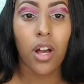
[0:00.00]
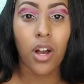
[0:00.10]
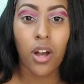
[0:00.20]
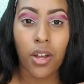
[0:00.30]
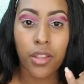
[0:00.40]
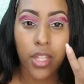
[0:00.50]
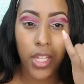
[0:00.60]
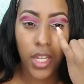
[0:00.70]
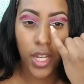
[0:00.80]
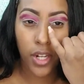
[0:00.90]

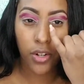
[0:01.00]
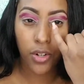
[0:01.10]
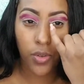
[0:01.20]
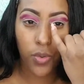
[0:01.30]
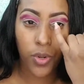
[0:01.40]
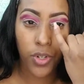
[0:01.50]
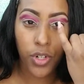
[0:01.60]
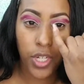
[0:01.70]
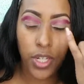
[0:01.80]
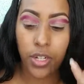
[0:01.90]
on the inner corner
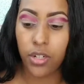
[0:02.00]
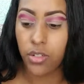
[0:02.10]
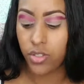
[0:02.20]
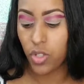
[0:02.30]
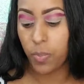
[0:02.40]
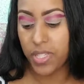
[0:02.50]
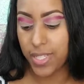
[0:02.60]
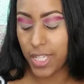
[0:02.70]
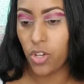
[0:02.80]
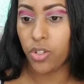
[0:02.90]
here. So
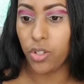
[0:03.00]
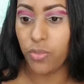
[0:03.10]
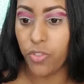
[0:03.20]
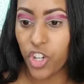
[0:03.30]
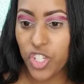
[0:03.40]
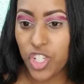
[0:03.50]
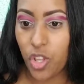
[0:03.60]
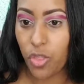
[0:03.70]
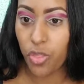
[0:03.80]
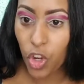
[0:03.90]
basically on the first
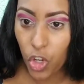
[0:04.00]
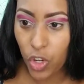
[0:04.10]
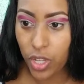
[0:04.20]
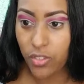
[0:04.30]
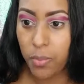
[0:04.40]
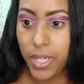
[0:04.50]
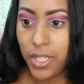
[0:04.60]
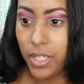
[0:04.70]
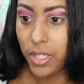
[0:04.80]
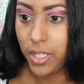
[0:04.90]
third of my
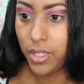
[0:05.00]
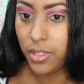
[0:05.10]
lid.